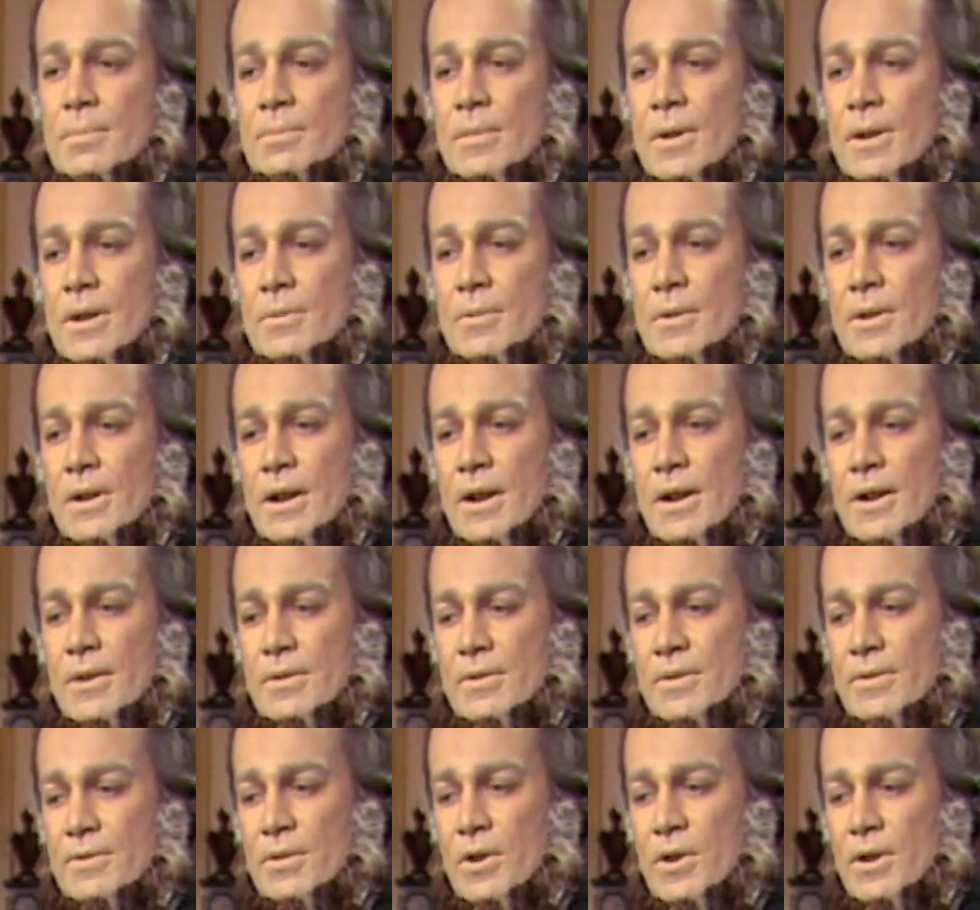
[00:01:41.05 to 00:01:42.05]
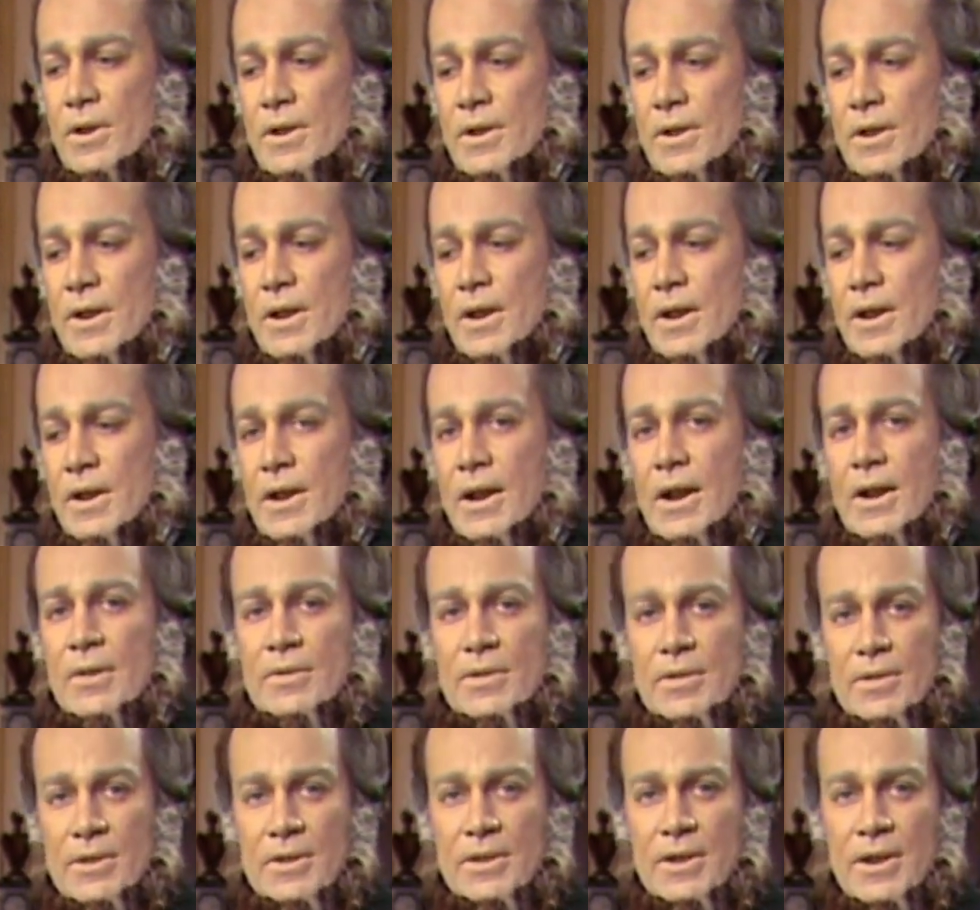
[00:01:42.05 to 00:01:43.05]
But when I was 14,
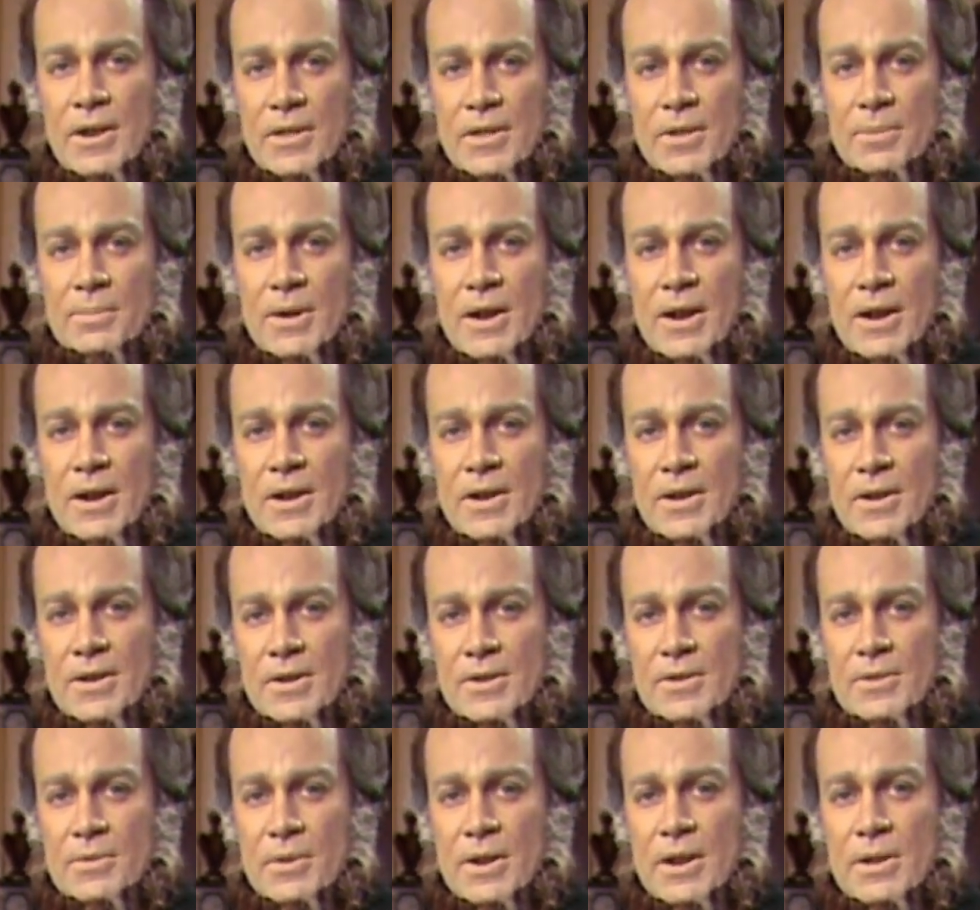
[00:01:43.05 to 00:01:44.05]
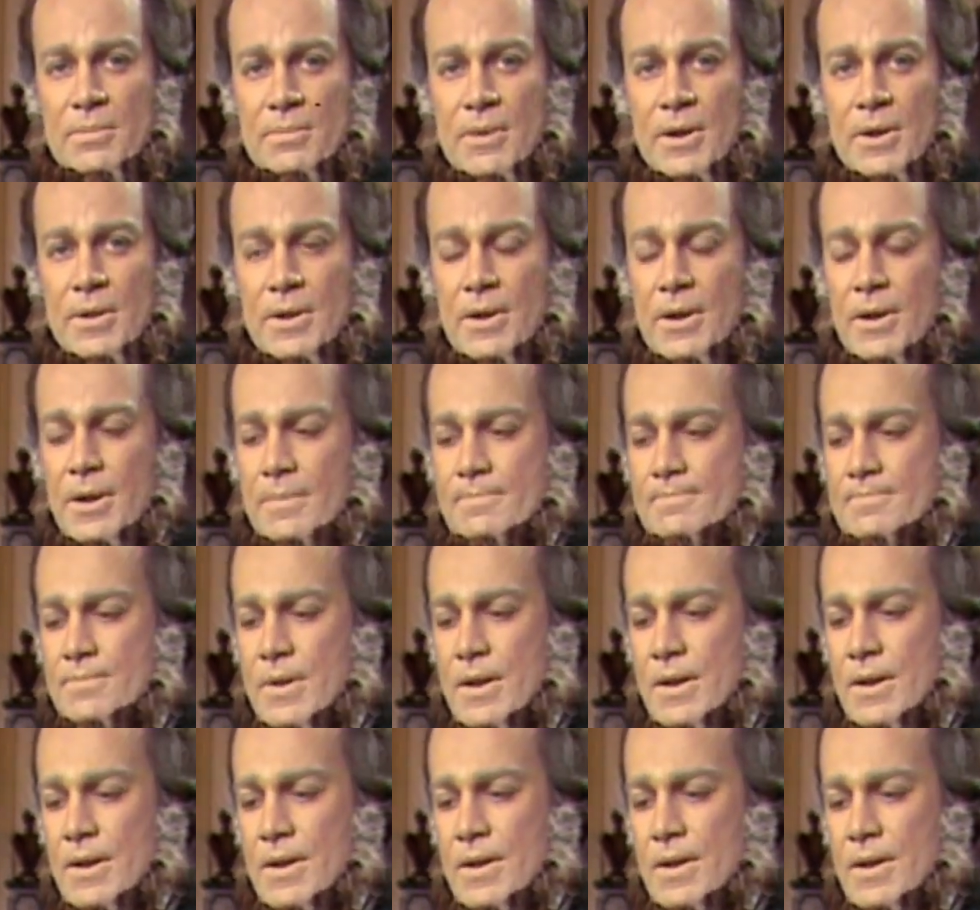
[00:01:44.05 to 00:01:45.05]
after the death of my sweet mother,
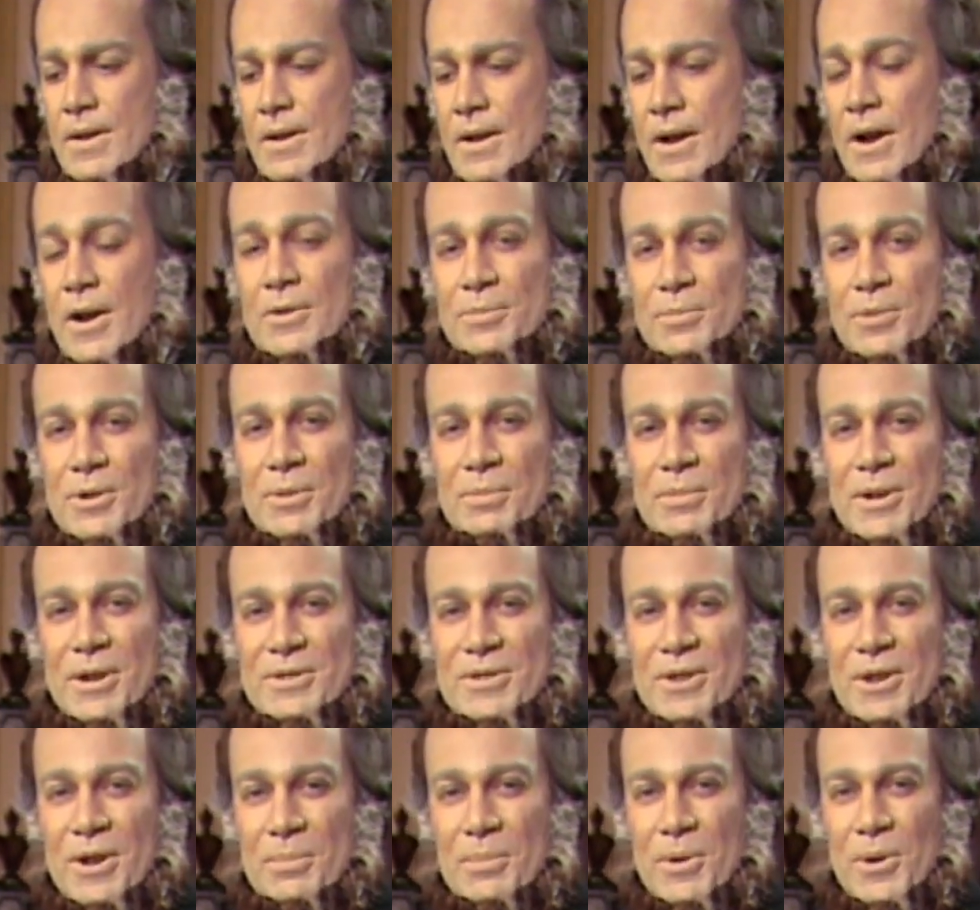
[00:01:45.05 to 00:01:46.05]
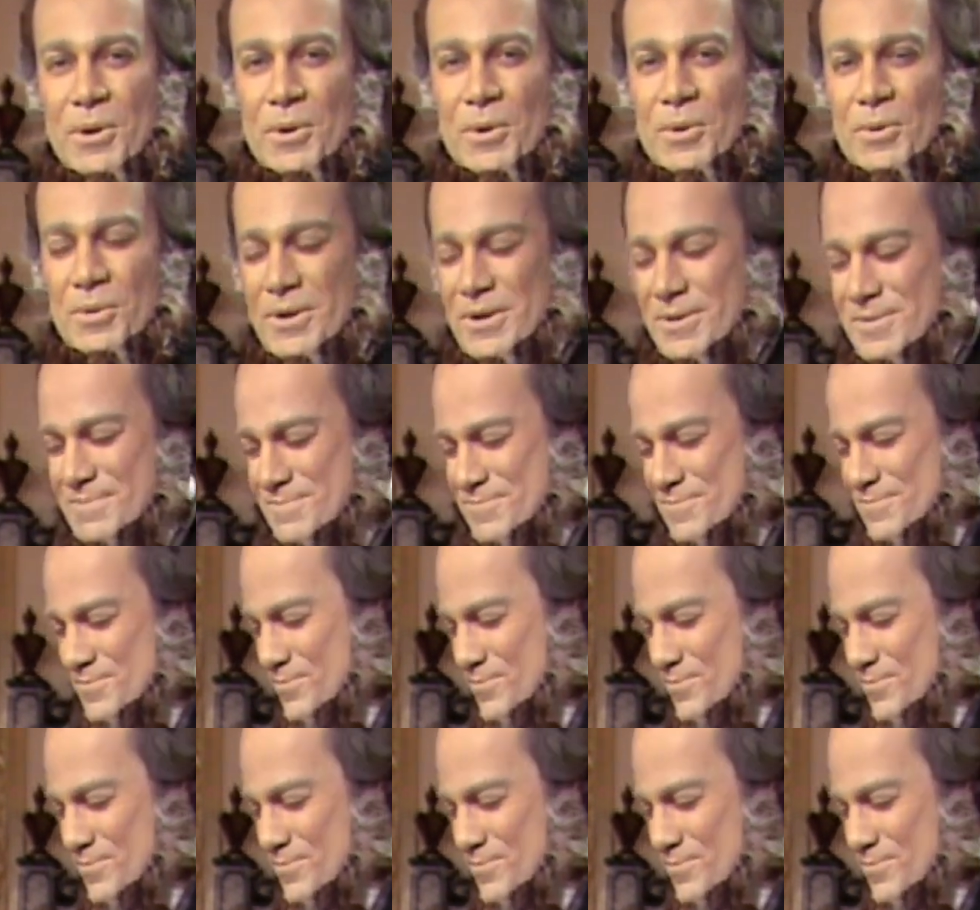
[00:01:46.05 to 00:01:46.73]
I was pretty much on my own.